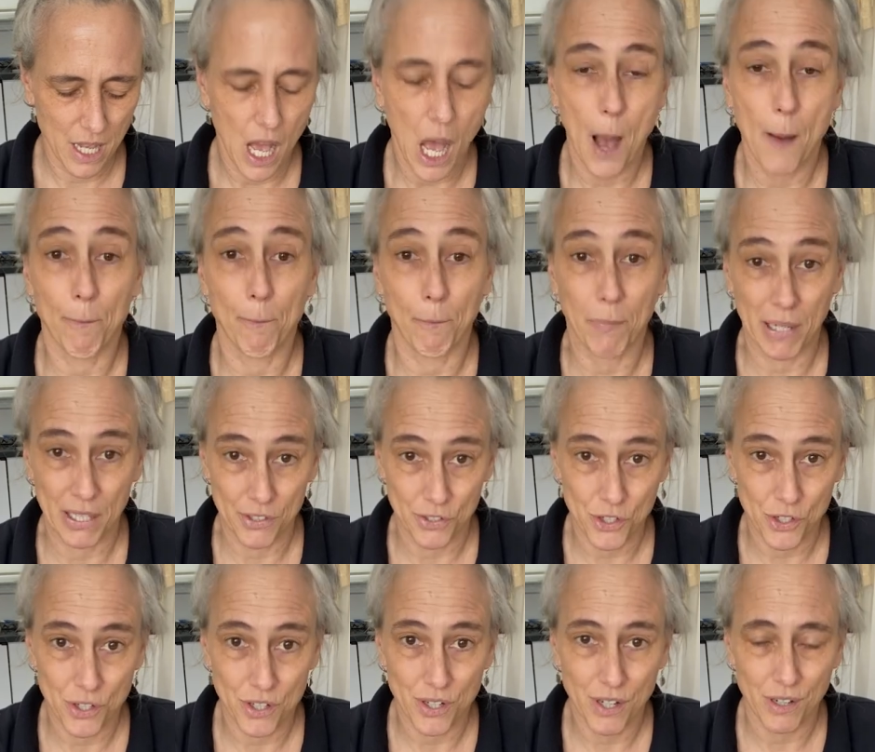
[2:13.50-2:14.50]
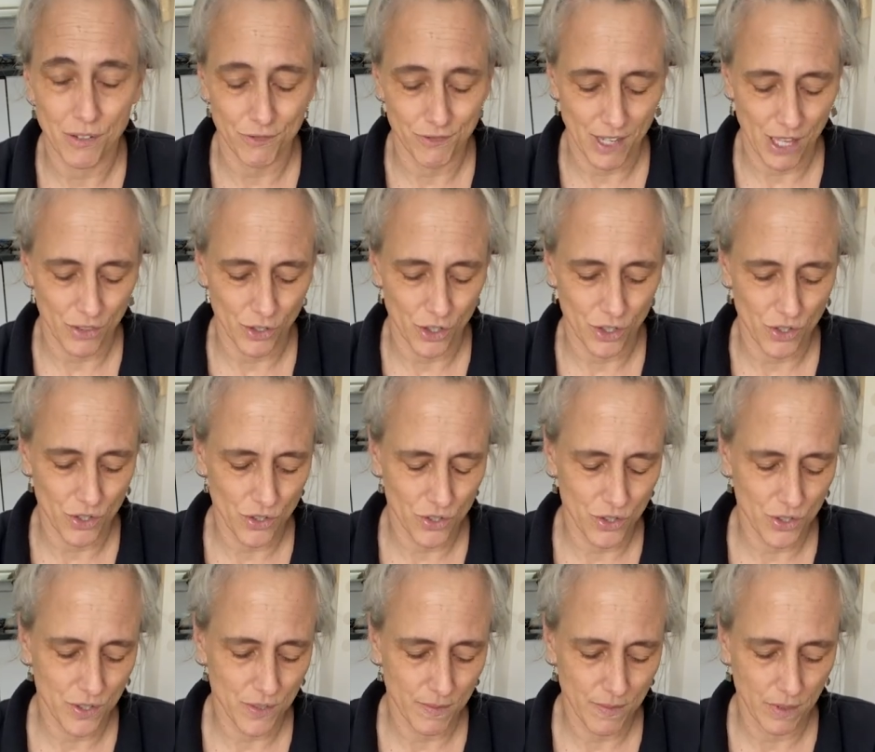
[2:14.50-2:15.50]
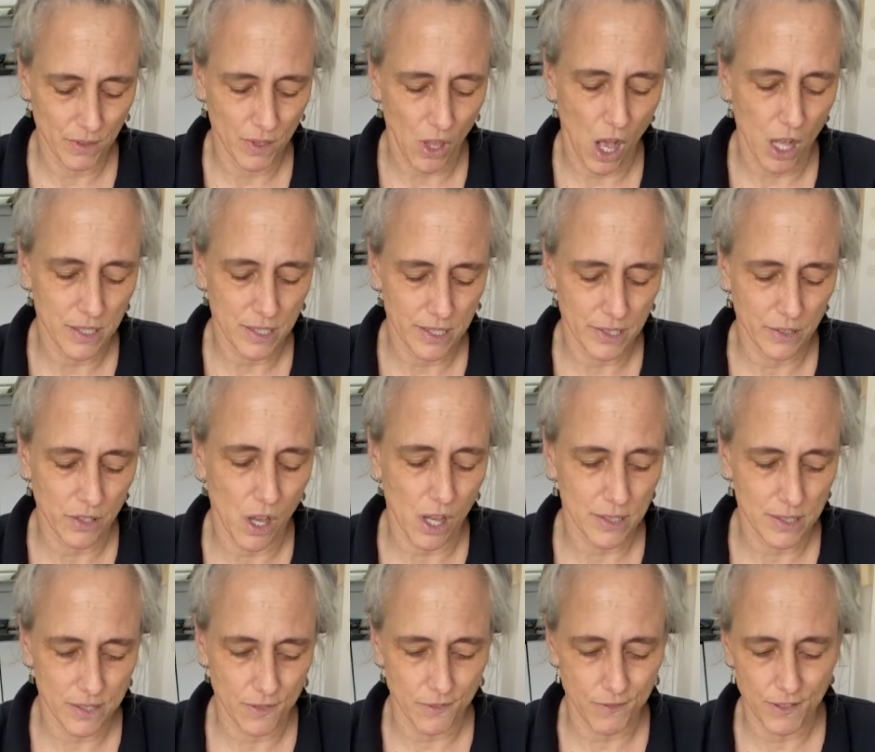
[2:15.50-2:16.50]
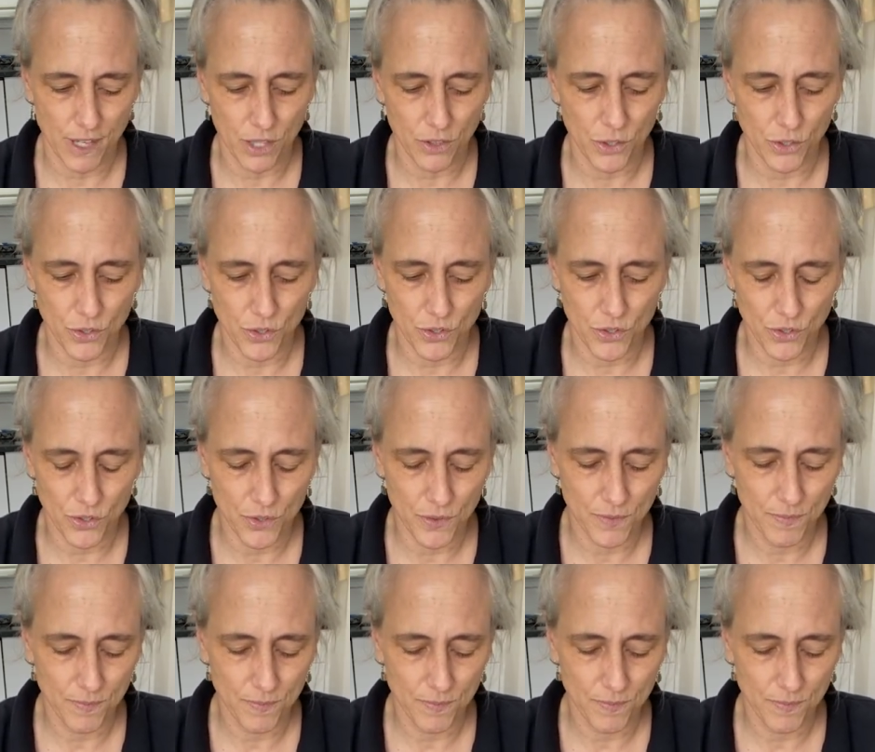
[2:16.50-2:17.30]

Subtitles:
a bunch of feathers, lots and lots of feathers.